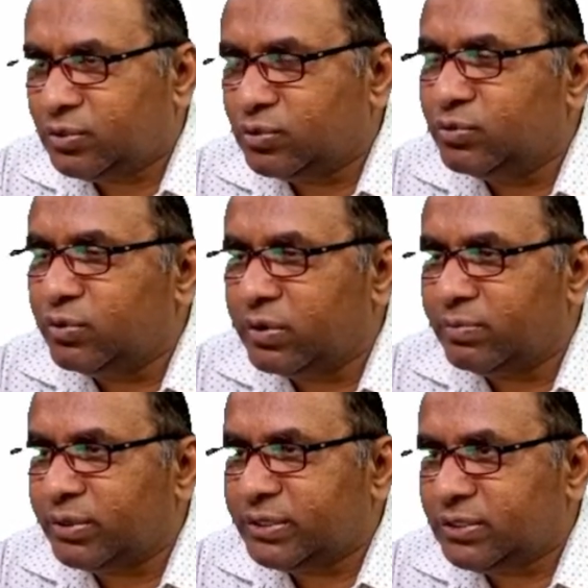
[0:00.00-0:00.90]
two or
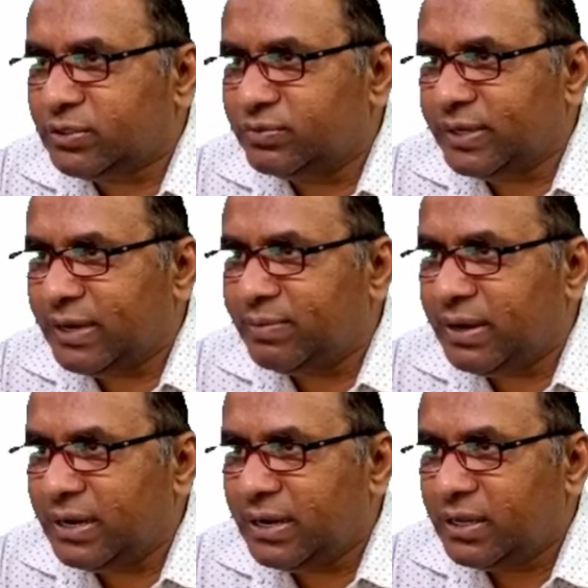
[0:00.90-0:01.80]
more than two
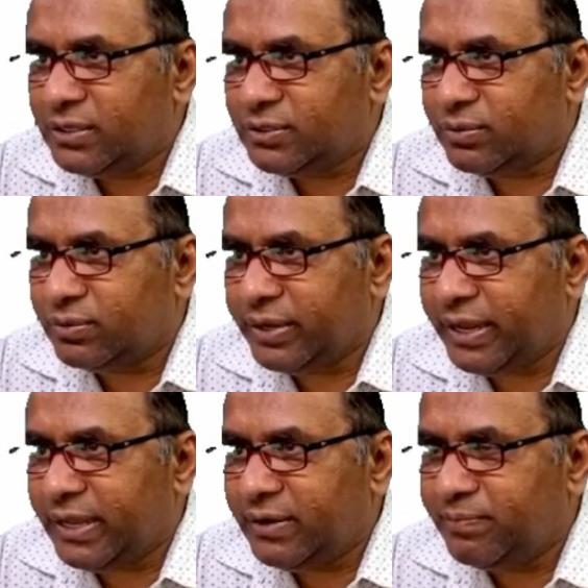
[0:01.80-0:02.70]
variable, so
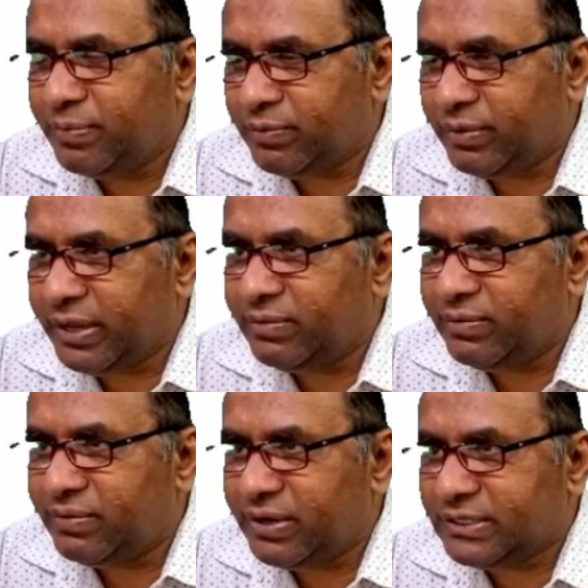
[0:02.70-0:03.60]
here we have
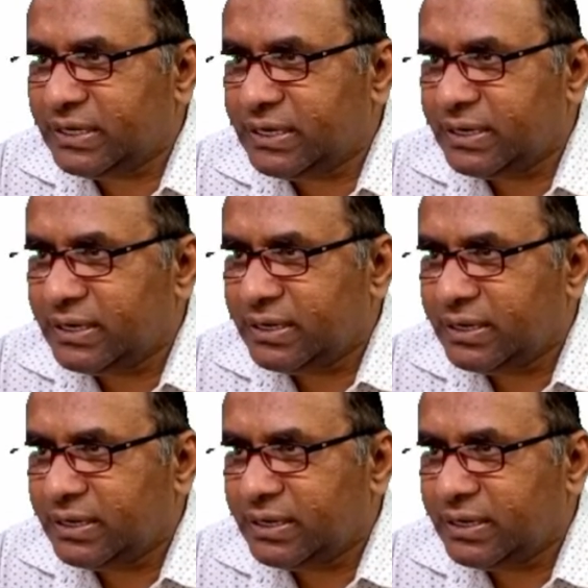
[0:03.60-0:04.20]
a function,